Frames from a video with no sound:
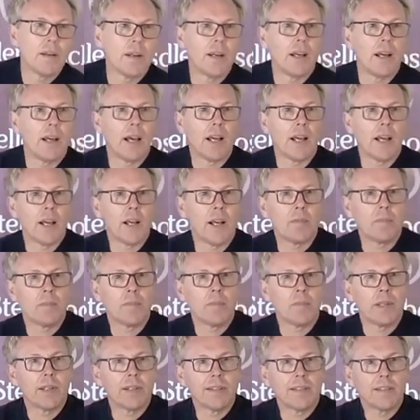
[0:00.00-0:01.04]

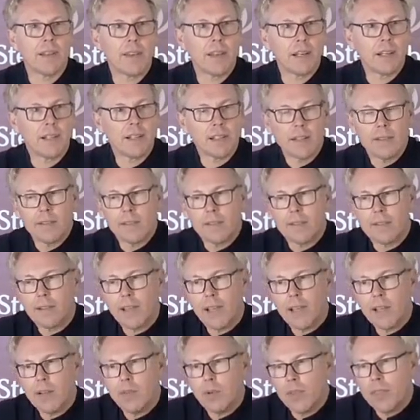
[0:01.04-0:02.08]
um, so that it can
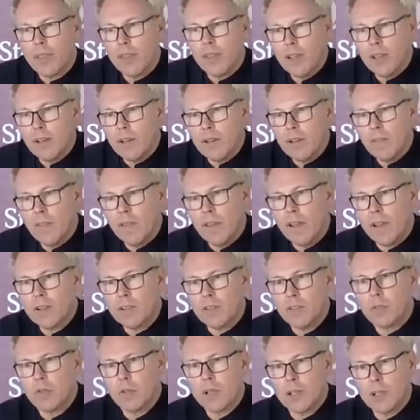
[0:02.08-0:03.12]
stay within that
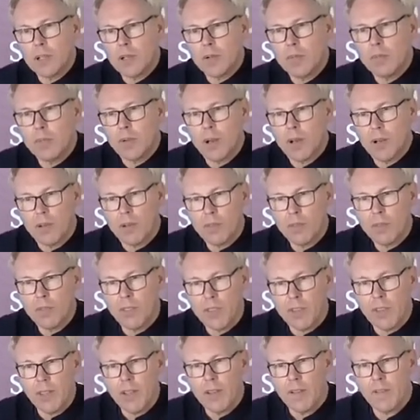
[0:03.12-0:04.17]
realm of
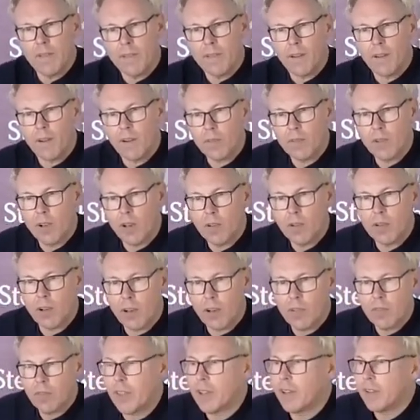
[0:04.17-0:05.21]
the, of, of,
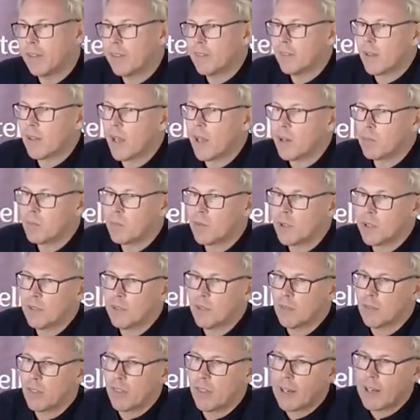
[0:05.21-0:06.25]
of the incitement
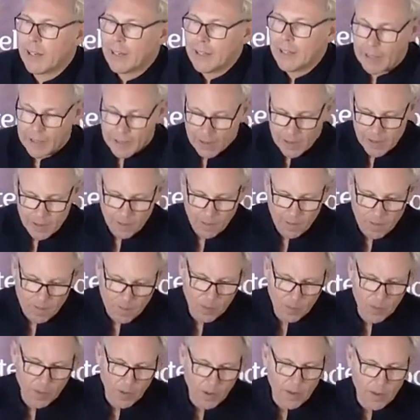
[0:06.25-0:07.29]
of the click,
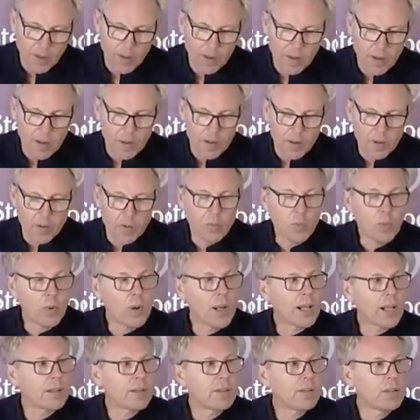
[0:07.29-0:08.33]

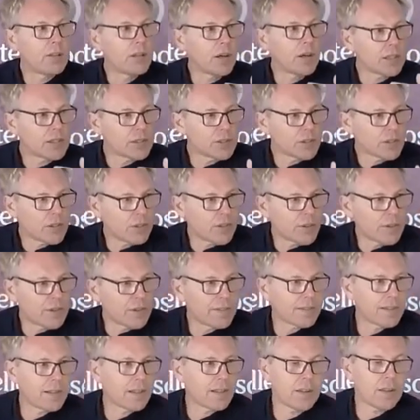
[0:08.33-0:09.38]
while not
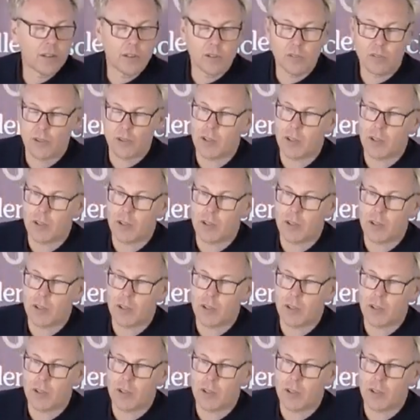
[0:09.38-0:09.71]
crossing over